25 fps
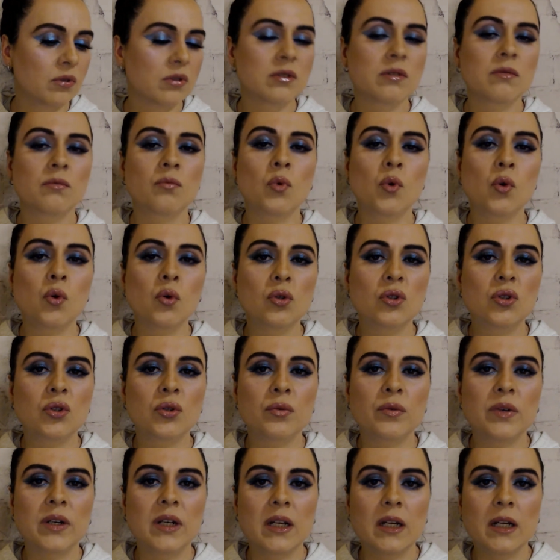
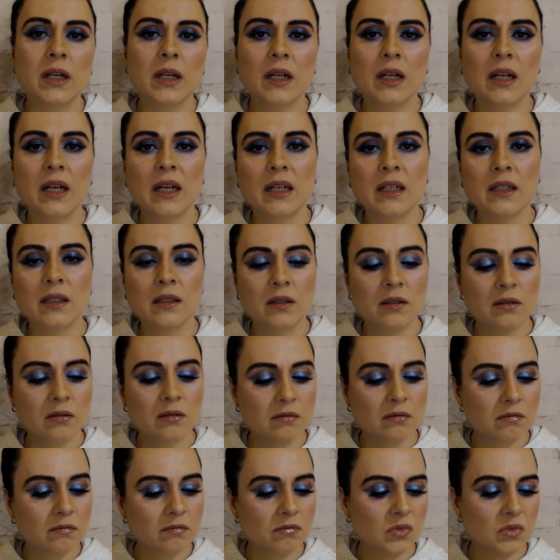watering,
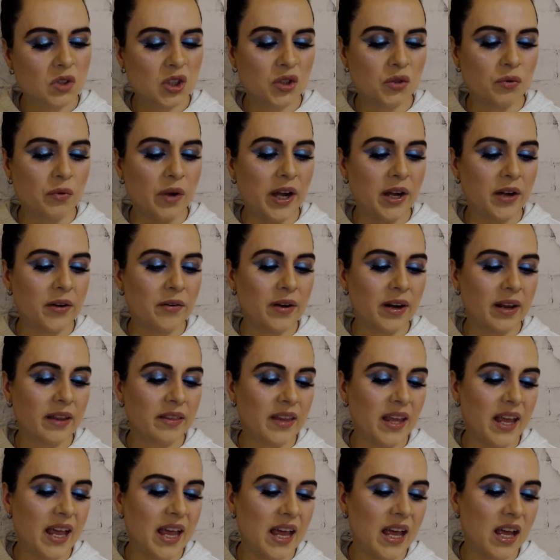and just ran around
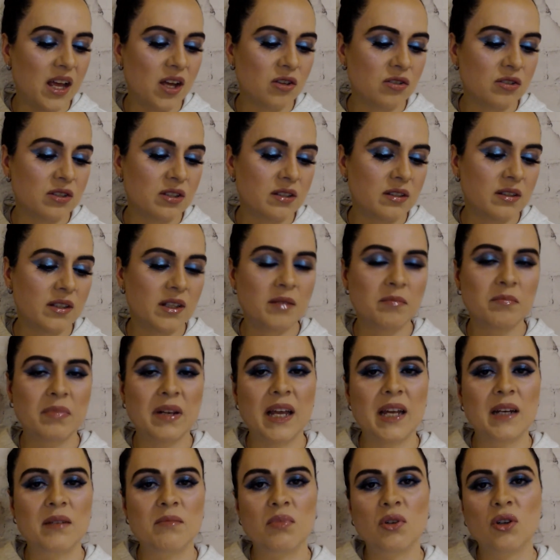the house, and then
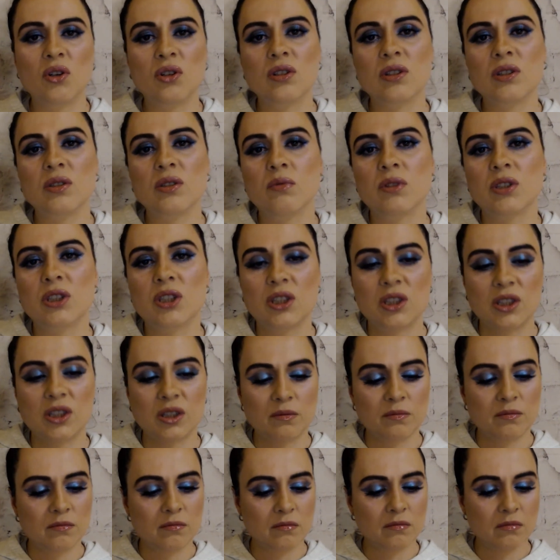played blocks, watched
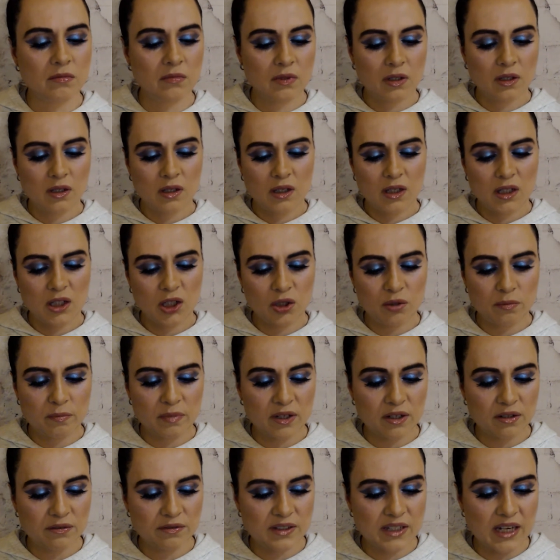some little
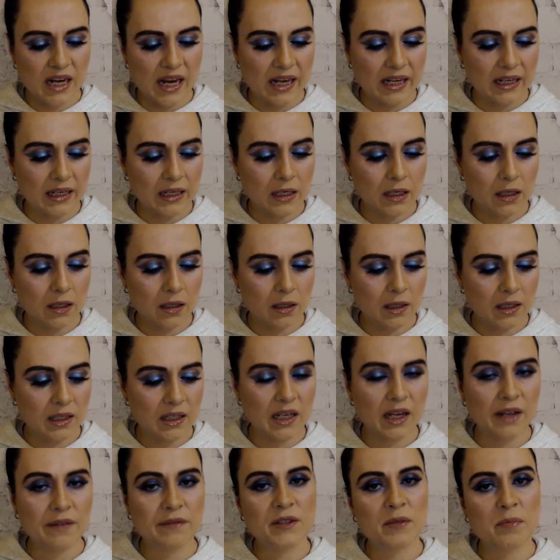bit of telly. He
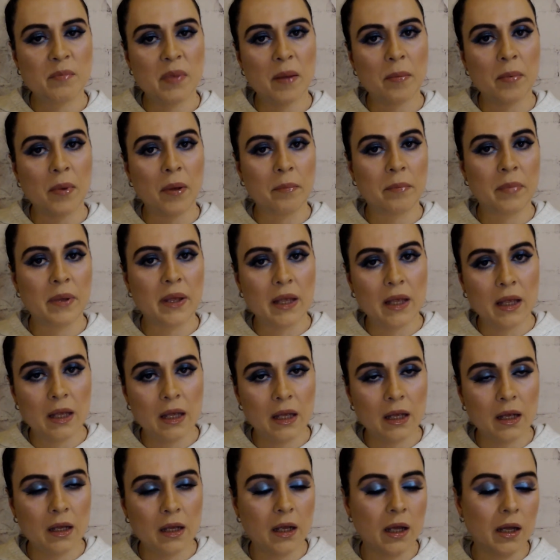loves Peppa
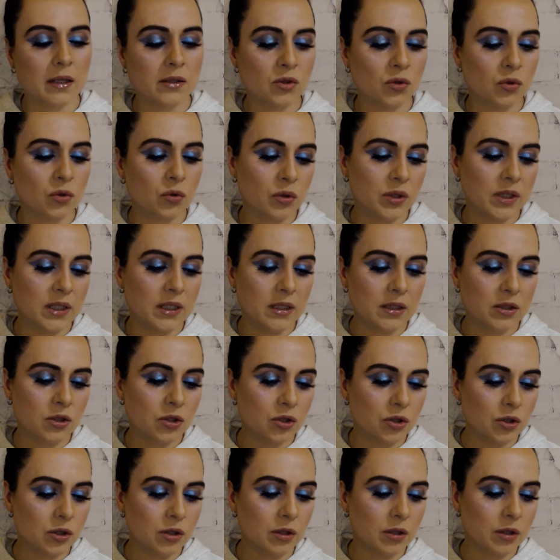Pig, as all kids
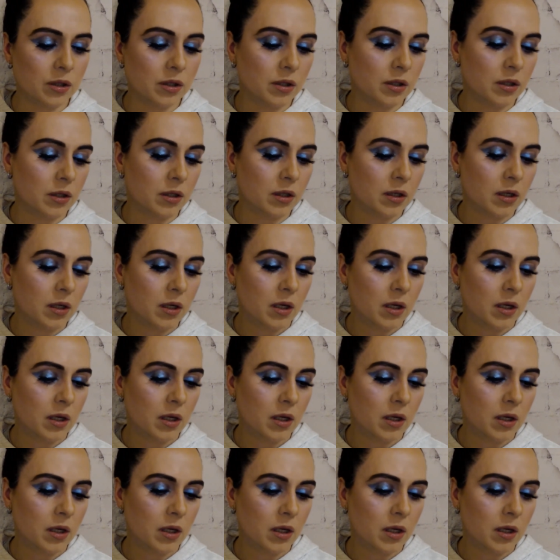do.